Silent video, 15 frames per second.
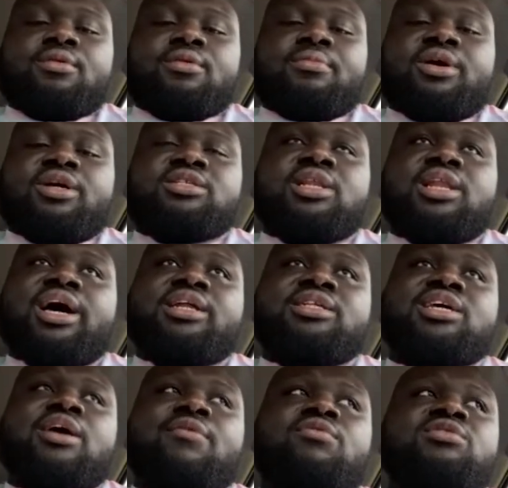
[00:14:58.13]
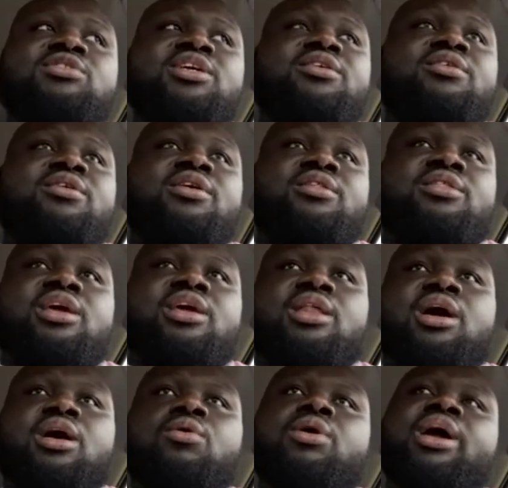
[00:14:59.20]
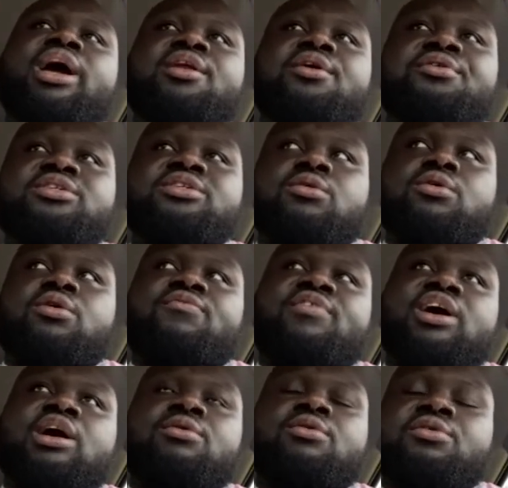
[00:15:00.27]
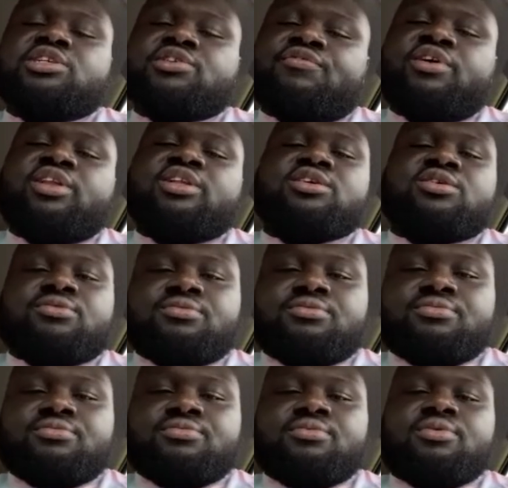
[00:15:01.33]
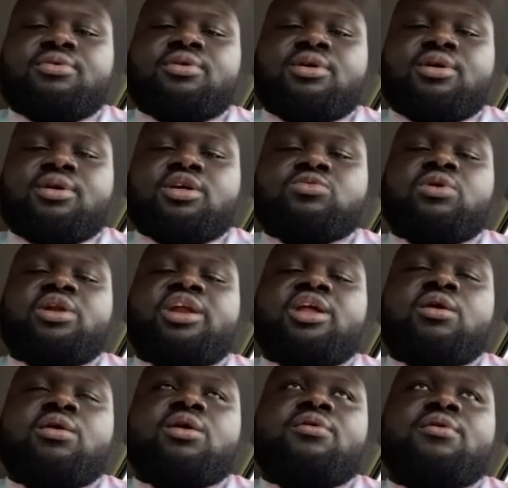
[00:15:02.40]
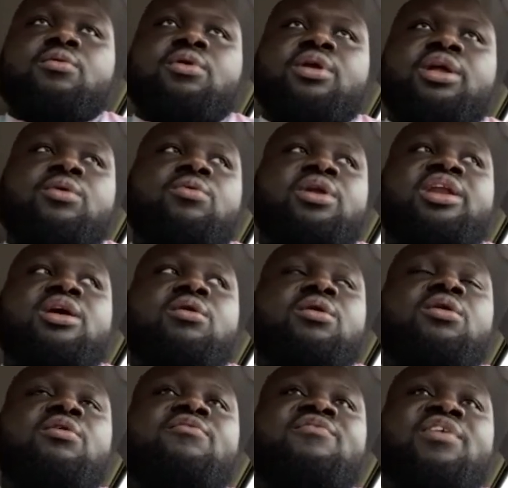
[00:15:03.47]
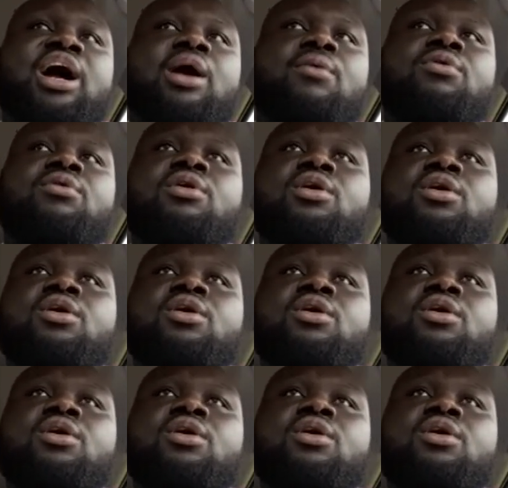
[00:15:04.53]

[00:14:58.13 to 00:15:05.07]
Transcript: Because a lot of times you sit here and think, like, okay, I know this is gonna go viral. get your feelings hurt. Because when yeah. it don't go when it don't go viral,